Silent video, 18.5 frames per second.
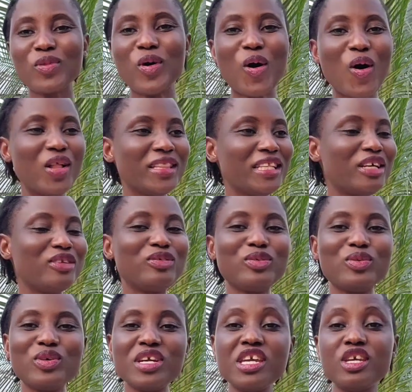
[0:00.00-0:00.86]
all they
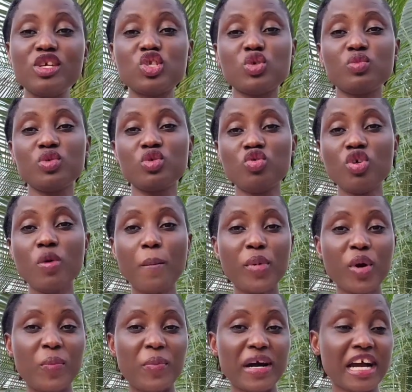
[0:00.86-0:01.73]
do is to be doing
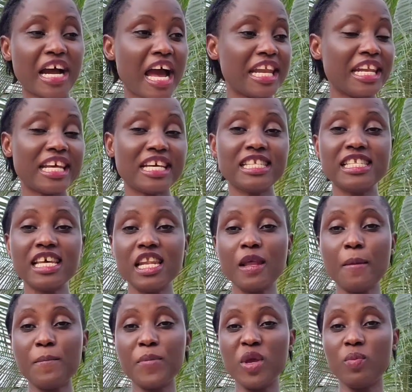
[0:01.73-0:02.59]
propaganda,
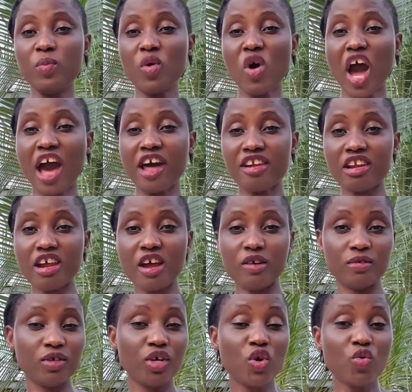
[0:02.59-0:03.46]
sending people
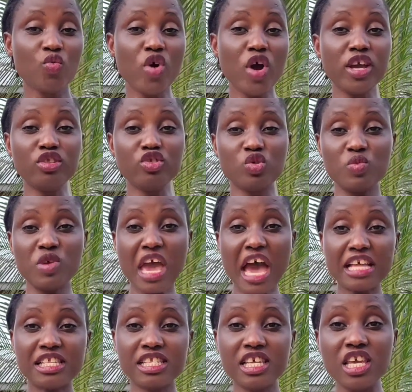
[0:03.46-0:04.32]
around, going to be
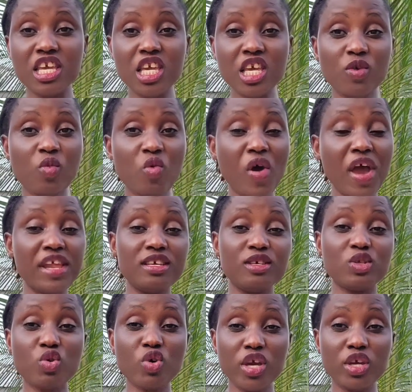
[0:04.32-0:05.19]
asking him when
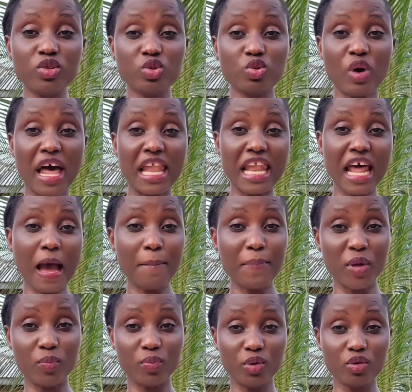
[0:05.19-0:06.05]
he's going to allow
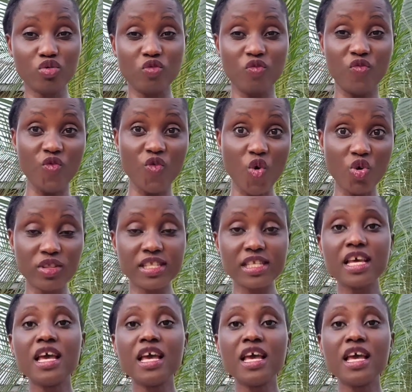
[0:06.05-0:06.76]
people to vote.